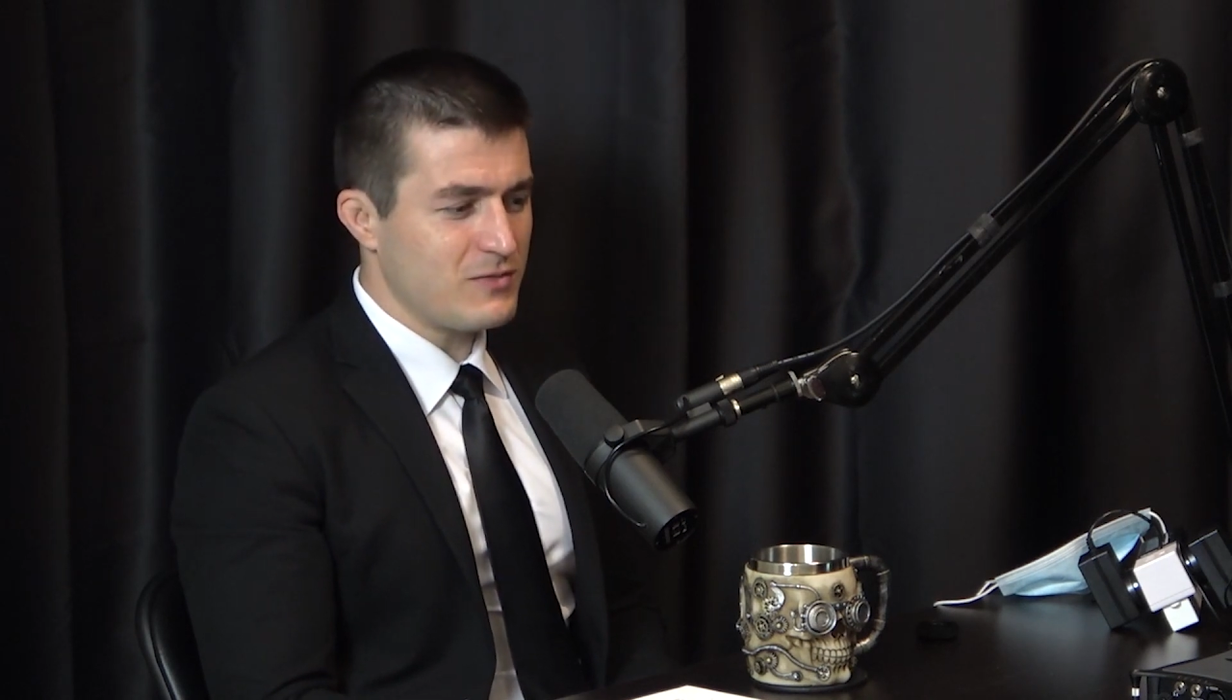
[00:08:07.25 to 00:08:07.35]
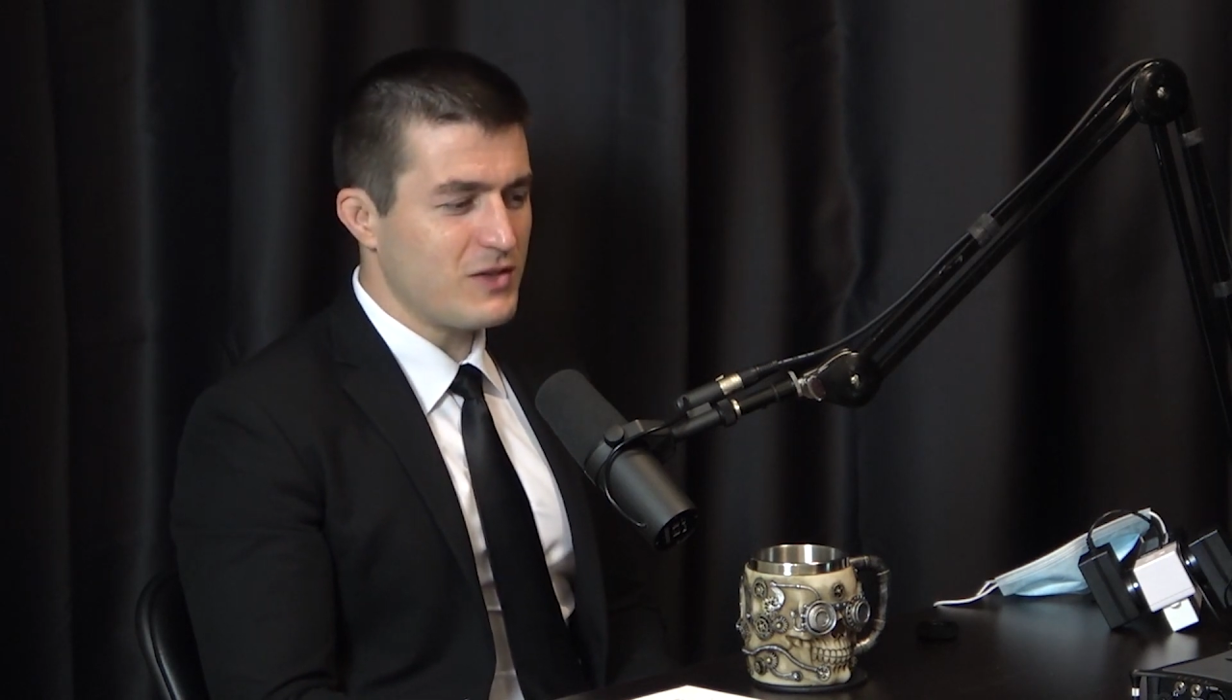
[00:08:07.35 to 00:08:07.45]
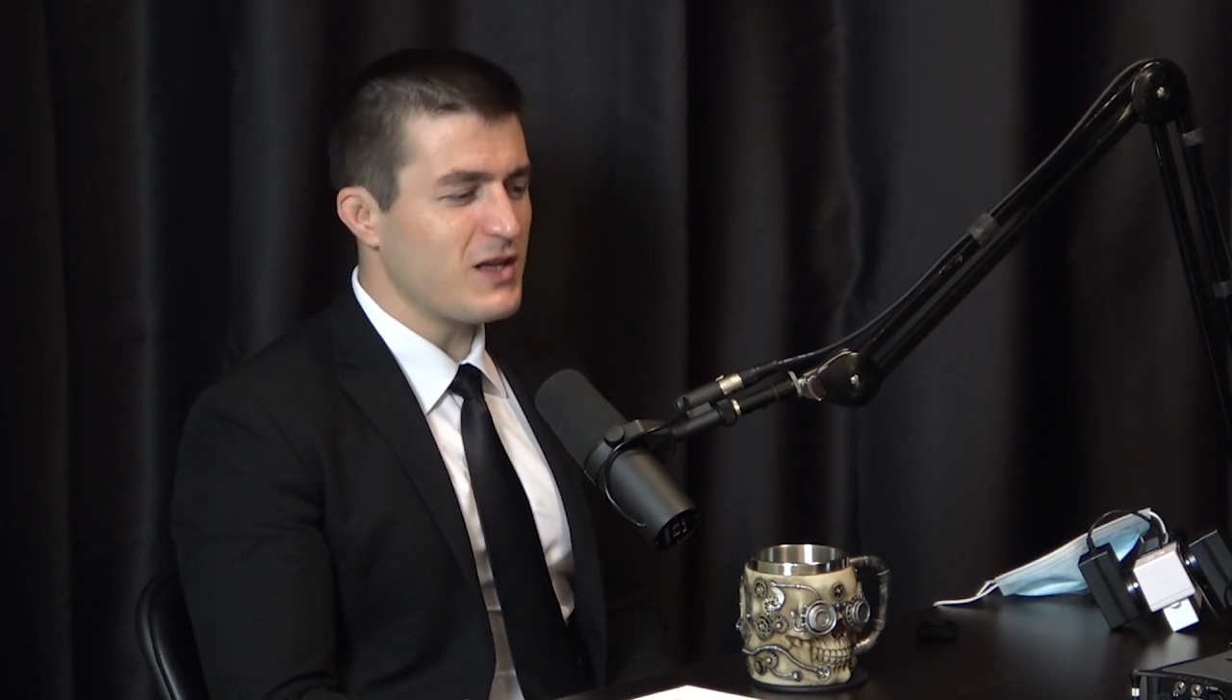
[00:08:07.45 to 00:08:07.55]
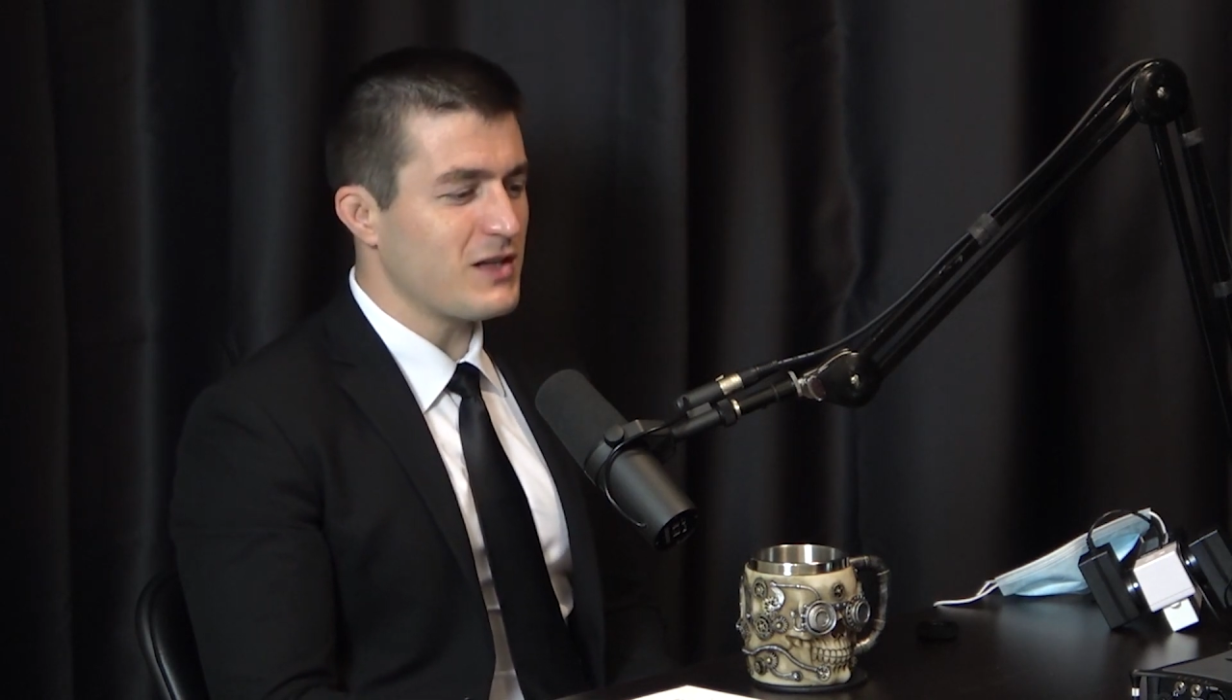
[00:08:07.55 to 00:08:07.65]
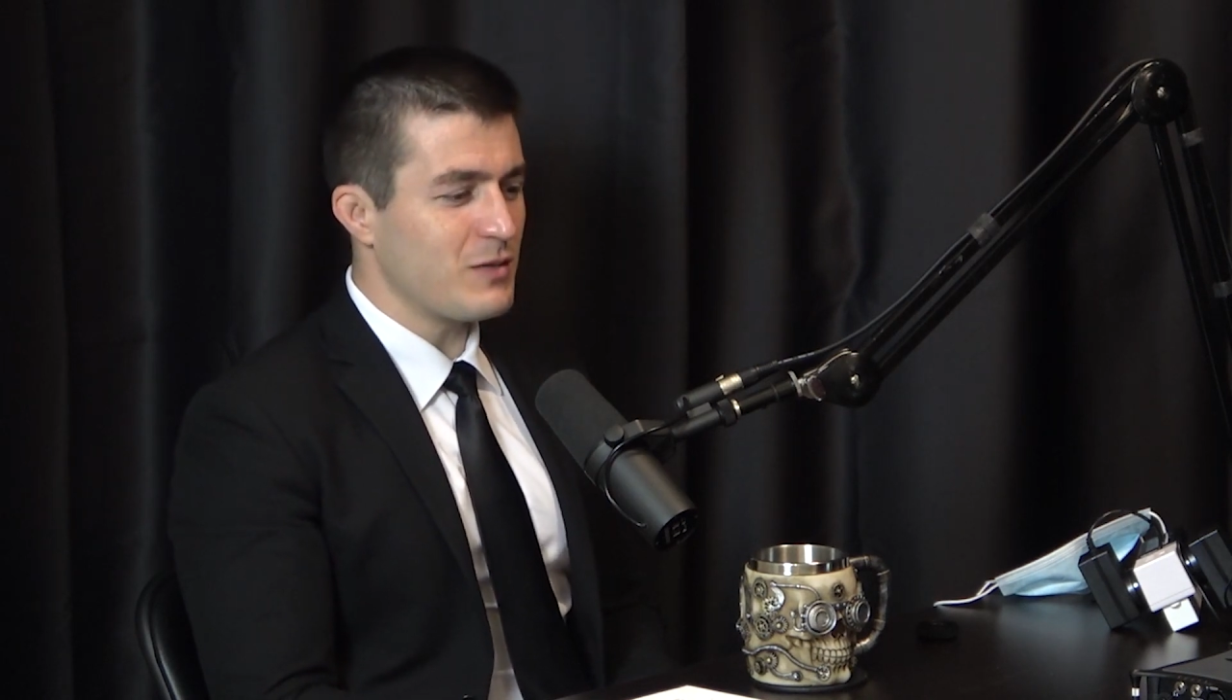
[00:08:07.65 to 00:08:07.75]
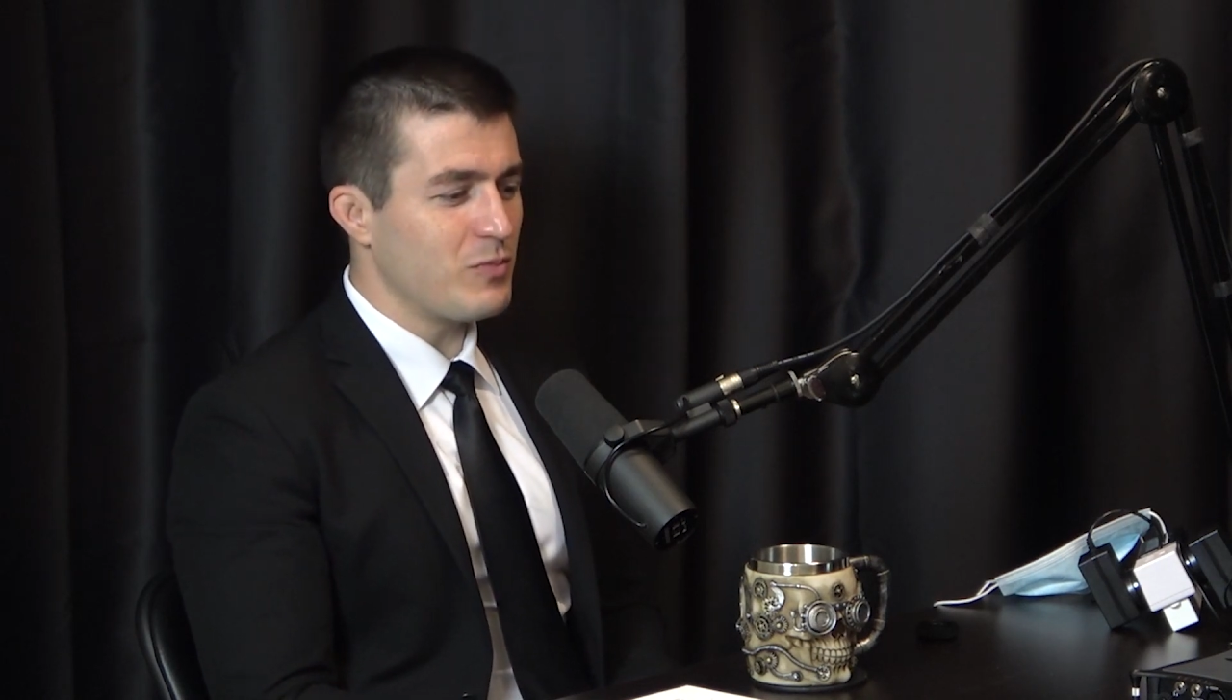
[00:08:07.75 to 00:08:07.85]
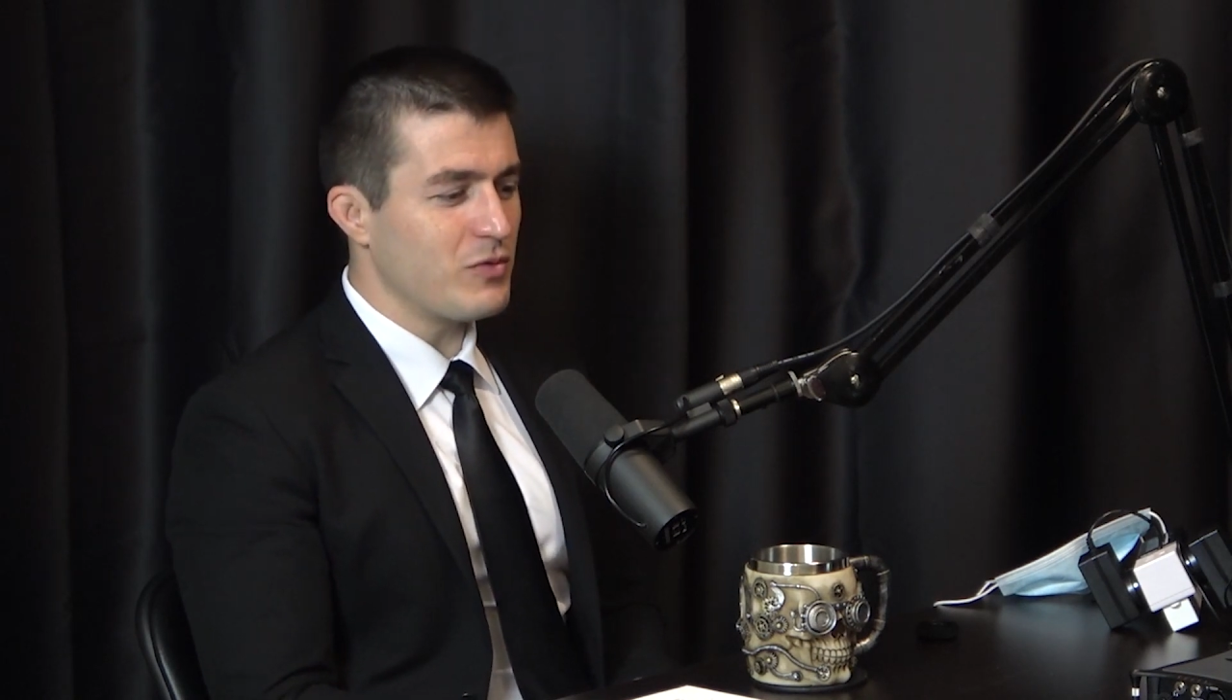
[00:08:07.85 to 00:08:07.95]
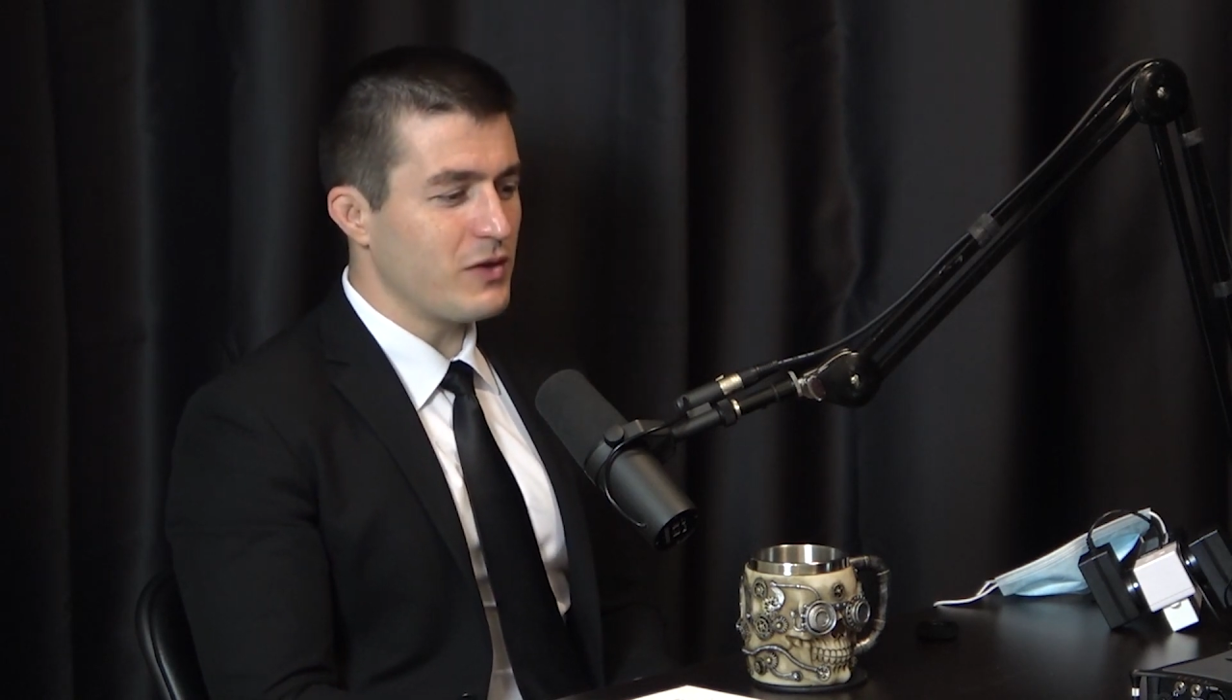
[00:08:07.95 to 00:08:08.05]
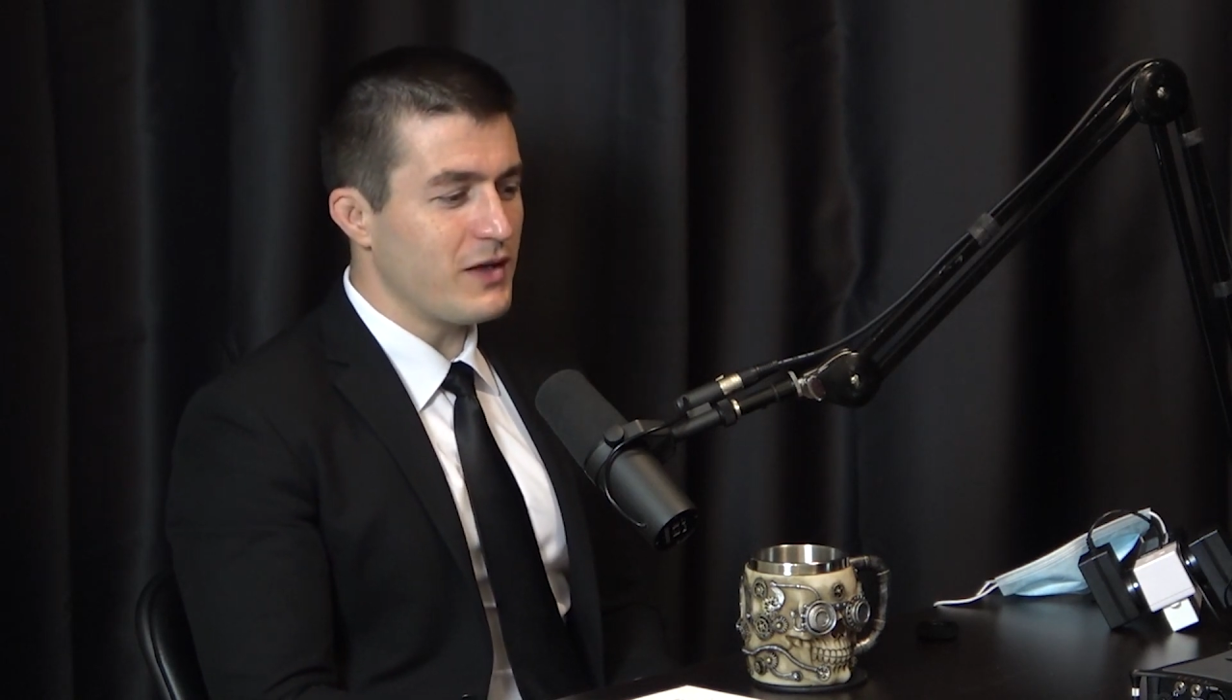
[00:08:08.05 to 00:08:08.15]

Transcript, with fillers: detectable